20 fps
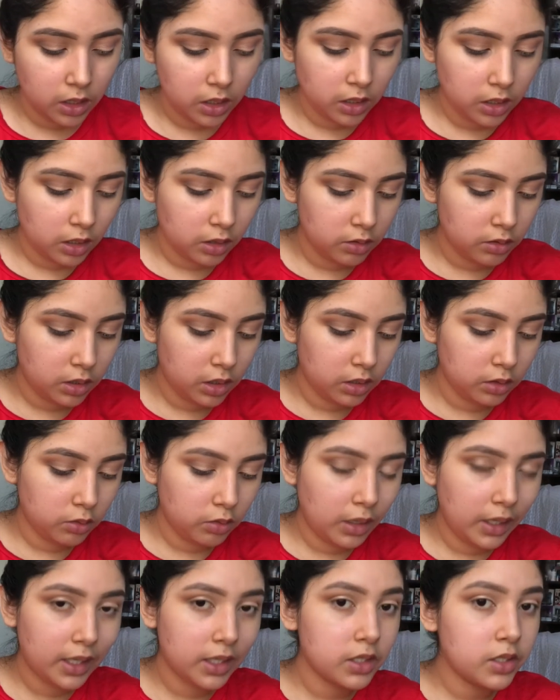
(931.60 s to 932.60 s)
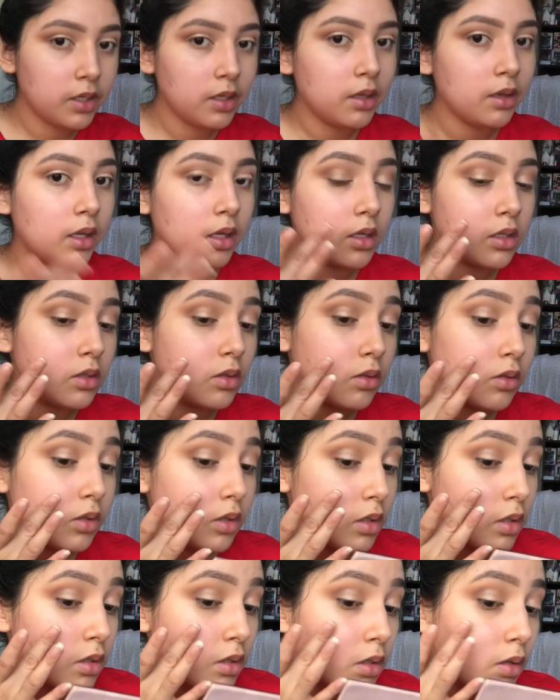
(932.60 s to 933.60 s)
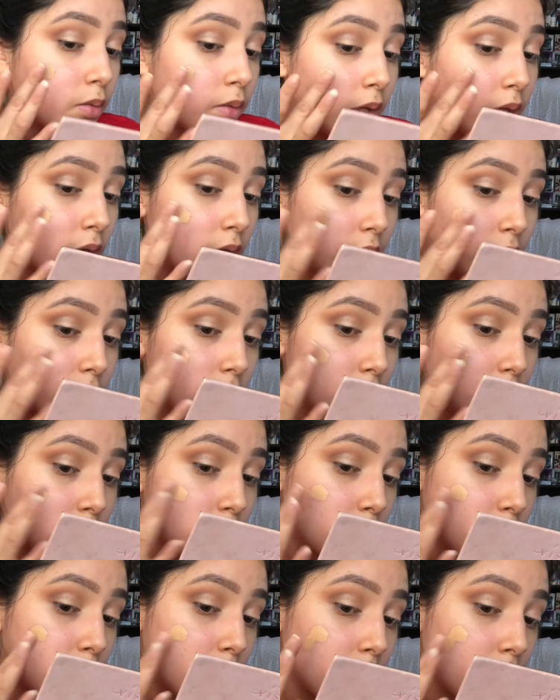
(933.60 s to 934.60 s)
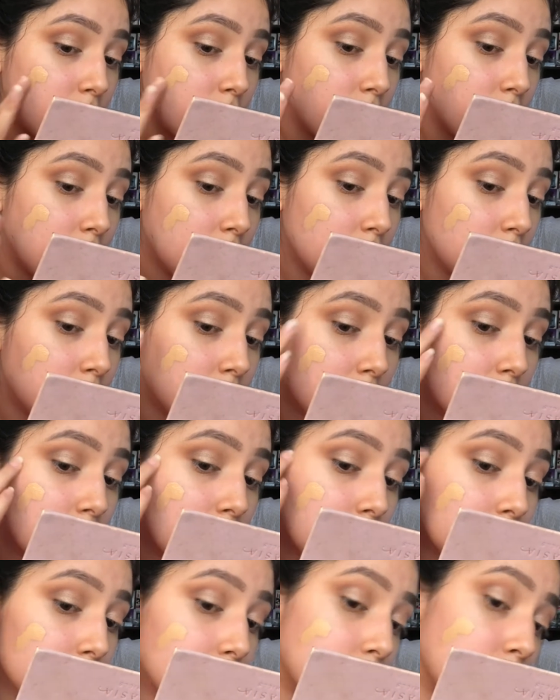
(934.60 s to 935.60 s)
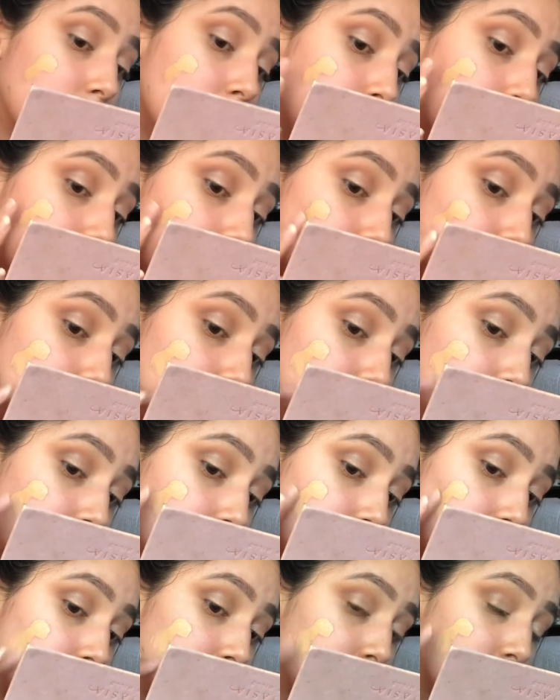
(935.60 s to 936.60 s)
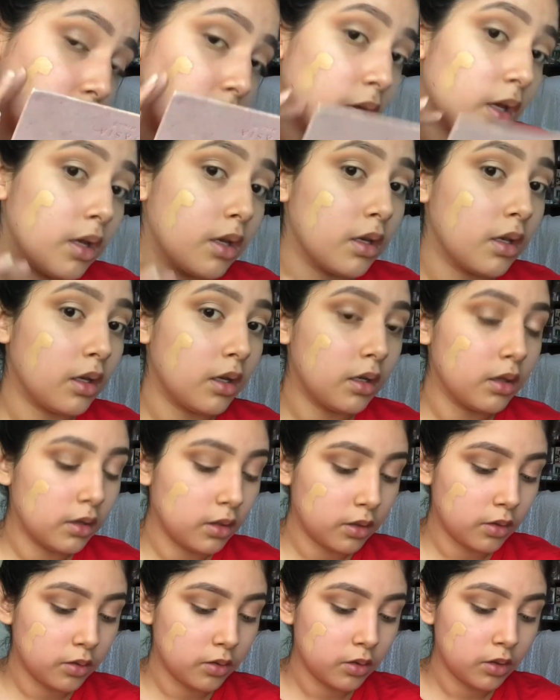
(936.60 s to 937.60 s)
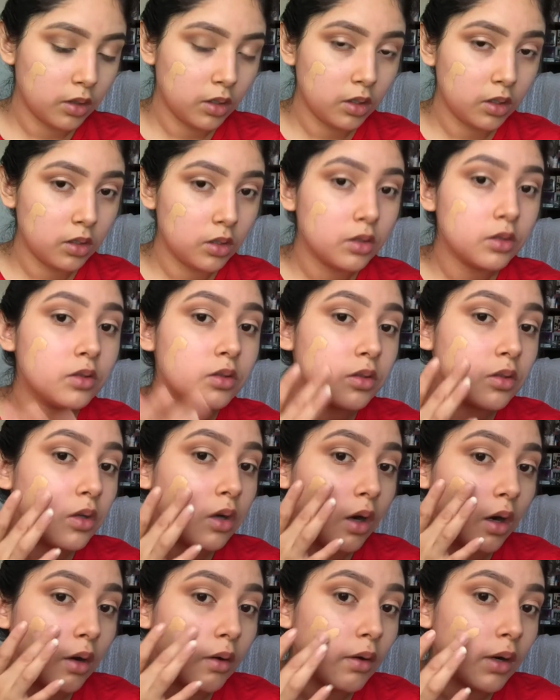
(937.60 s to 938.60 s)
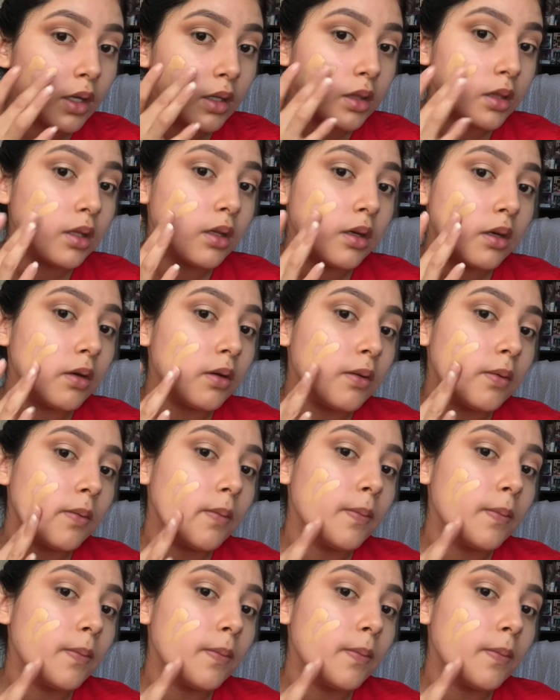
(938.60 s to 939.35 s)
Not, or I actually like to just apply it first with my fingers. Oh crap, I already noticed that I had like a little scar right there.